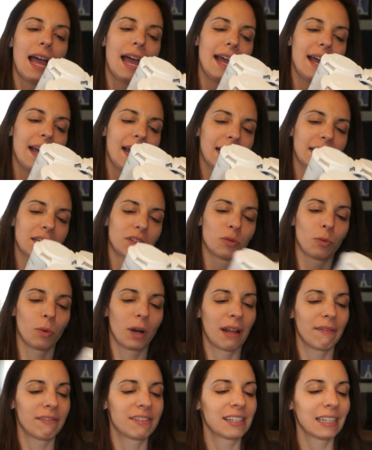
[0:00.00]
And
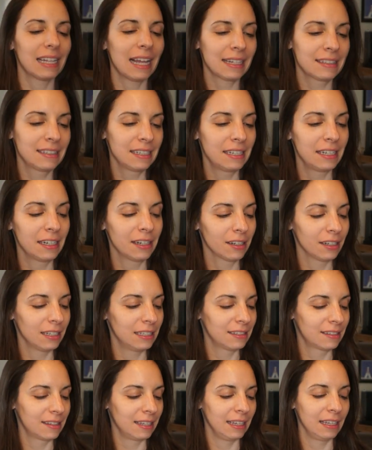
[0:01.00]
what I've selected here
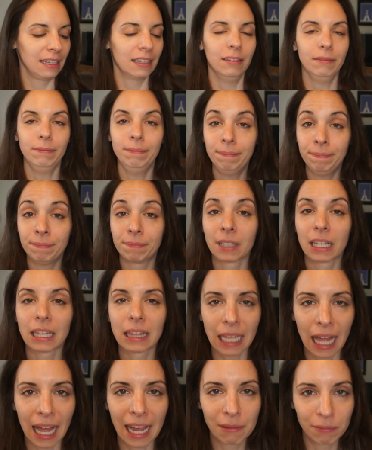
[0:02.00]
is the
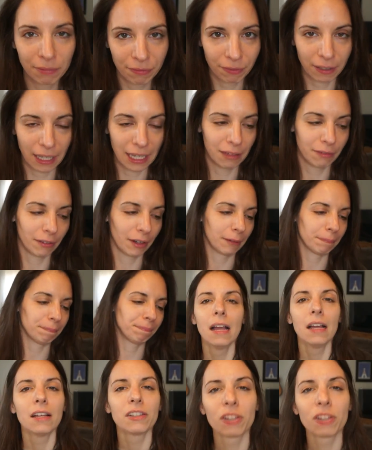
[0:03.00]
lime flavor.